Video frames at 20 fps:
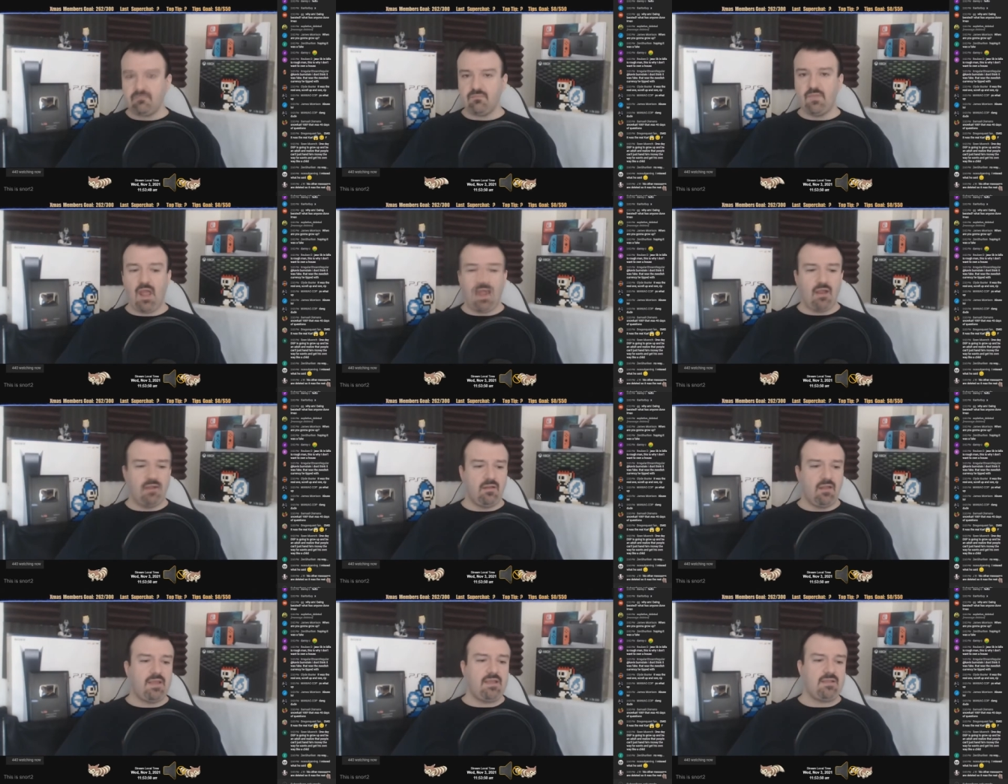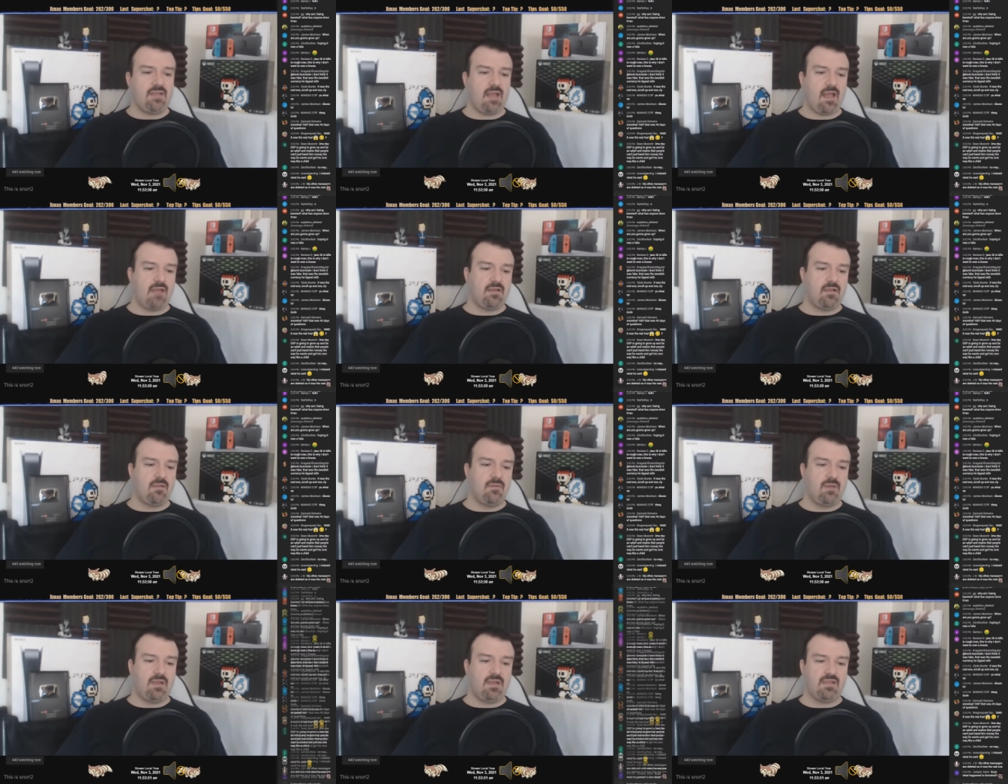I like that. I
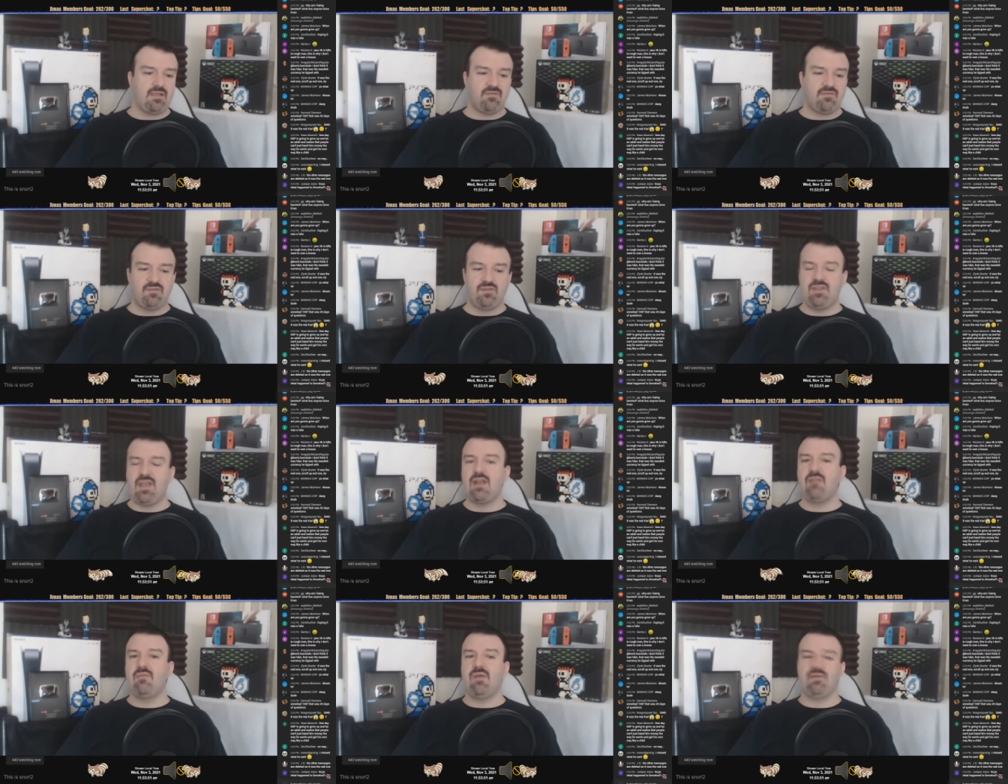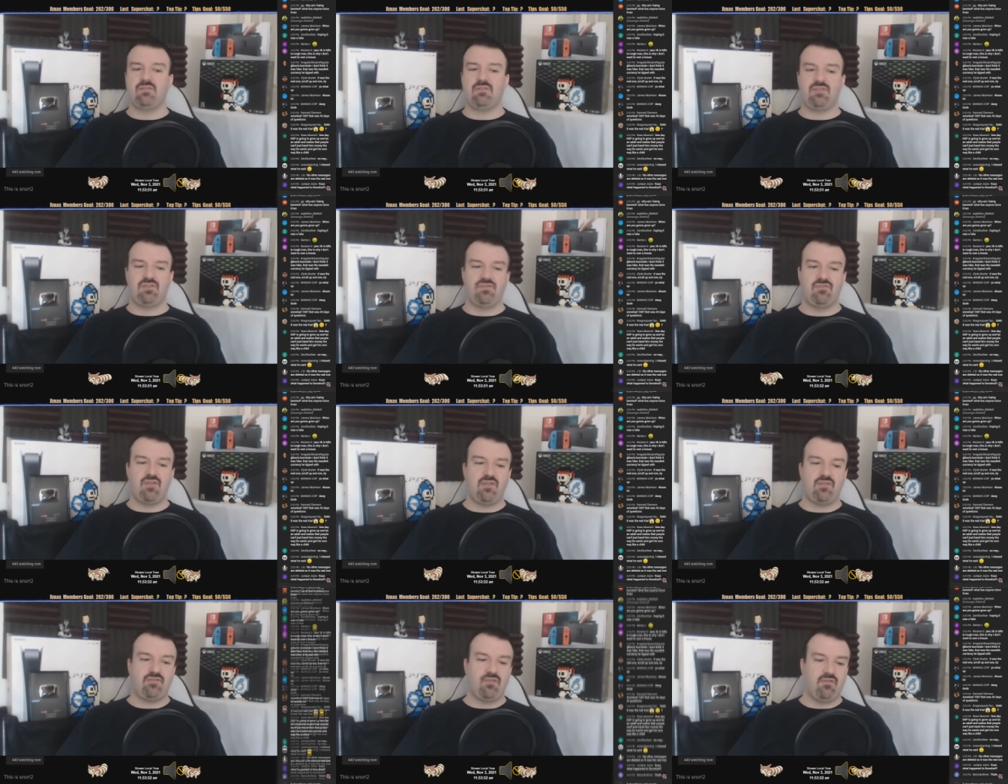come and I get to forget about the
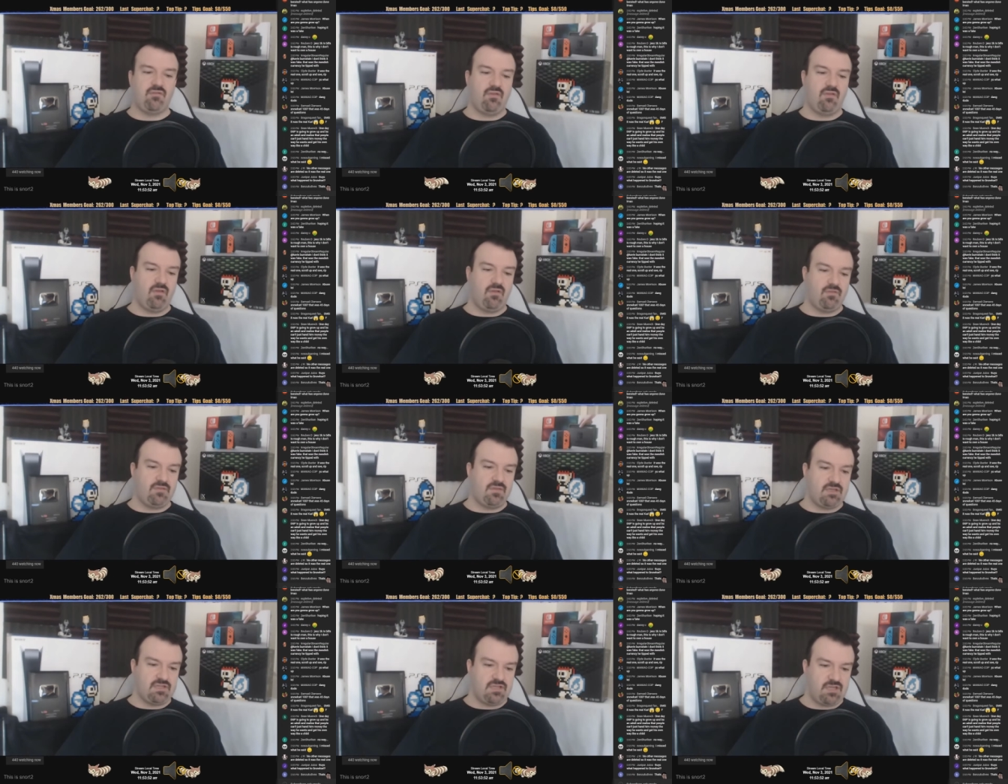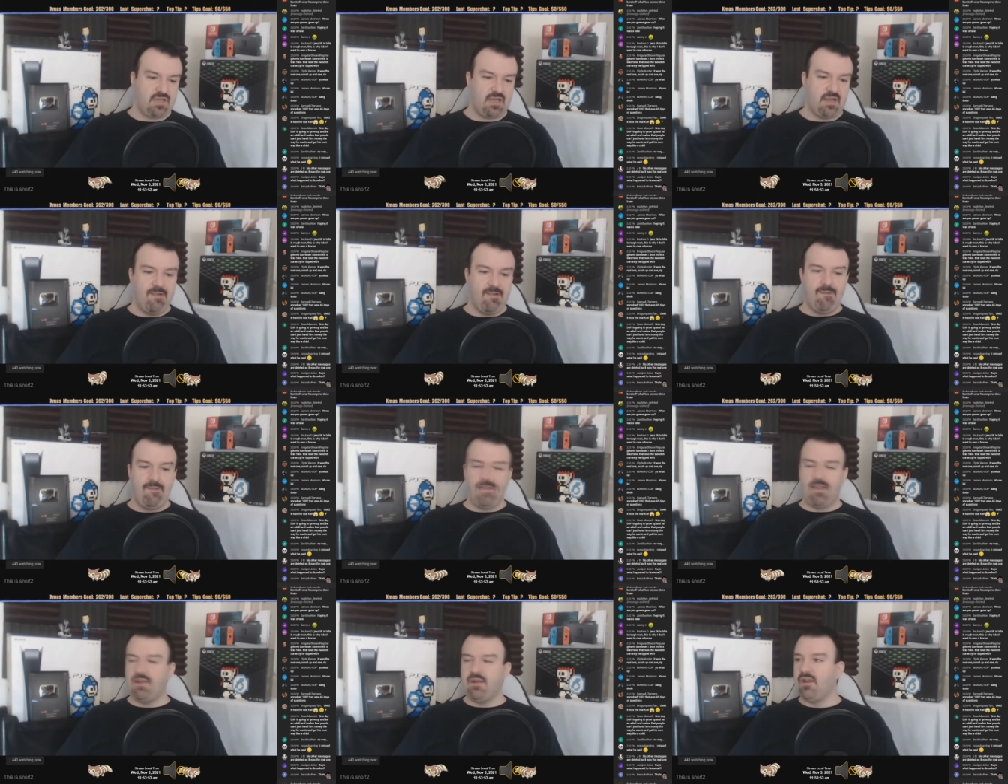stress of this shit
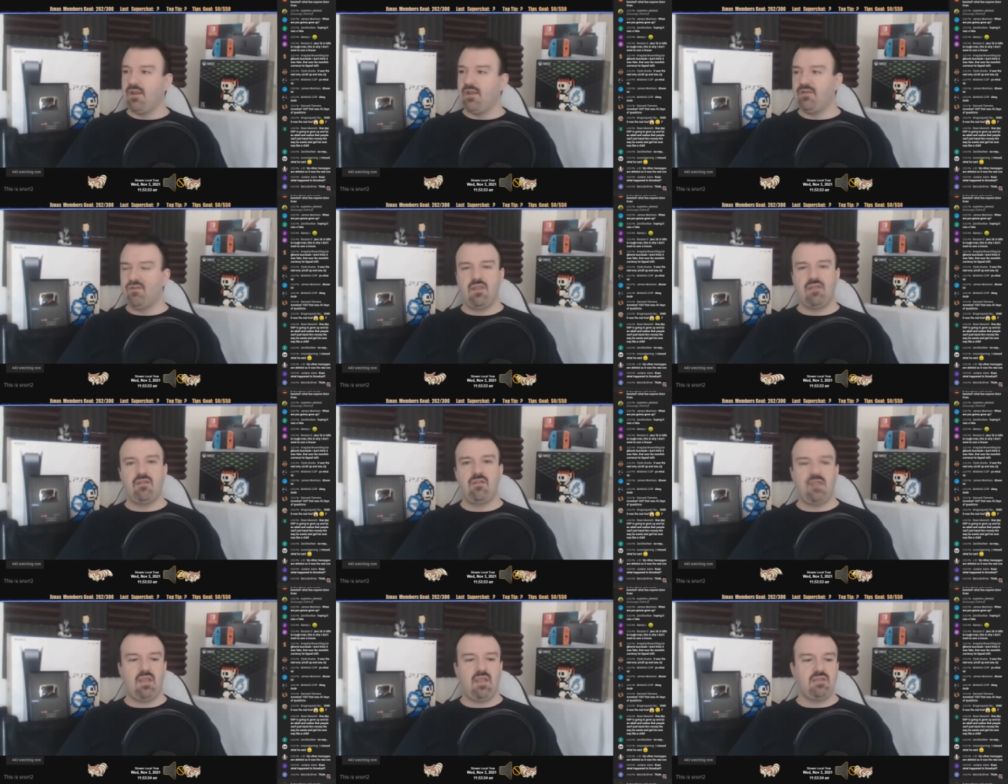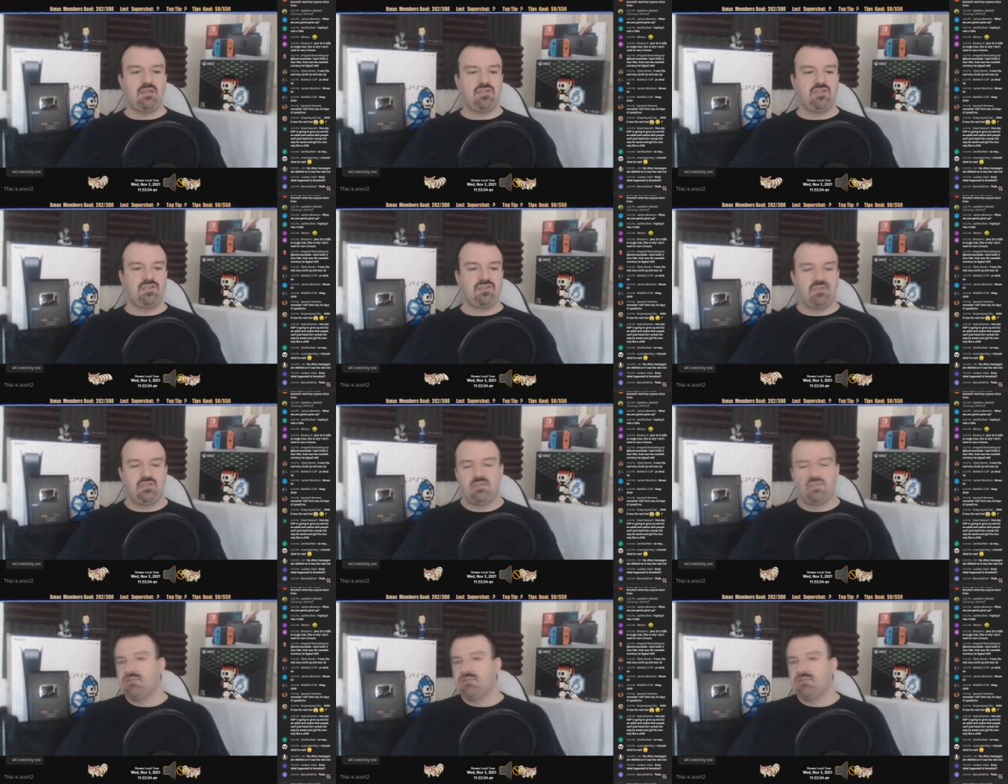and just,